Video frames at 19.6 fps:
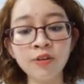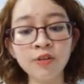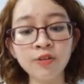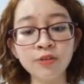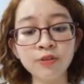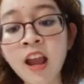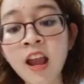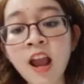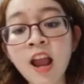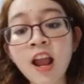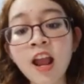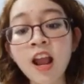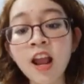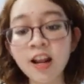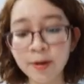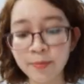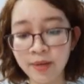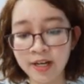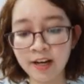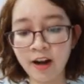
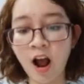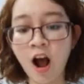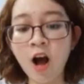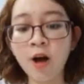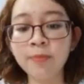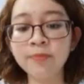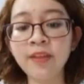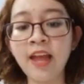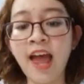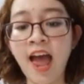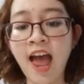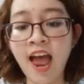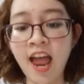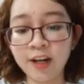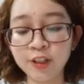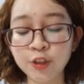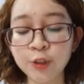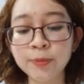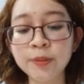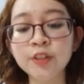Element of
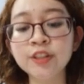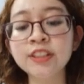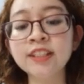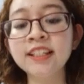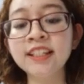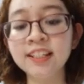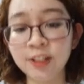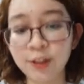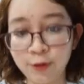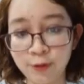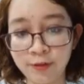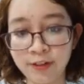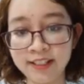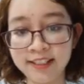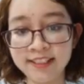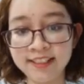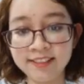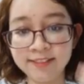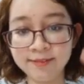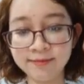attribution theory.
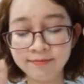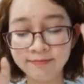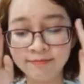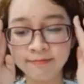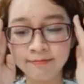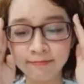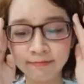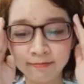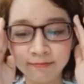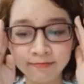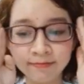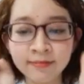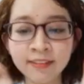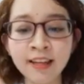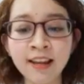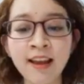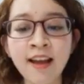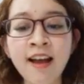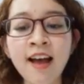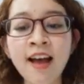
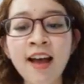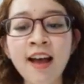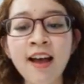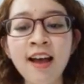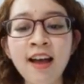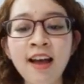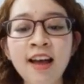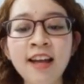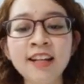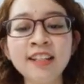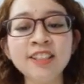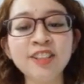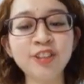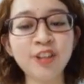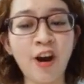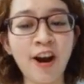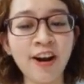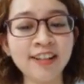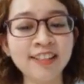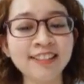In this chart,
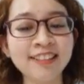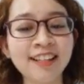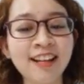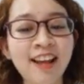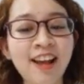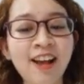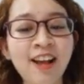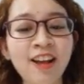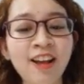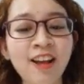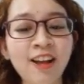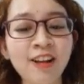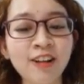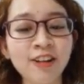look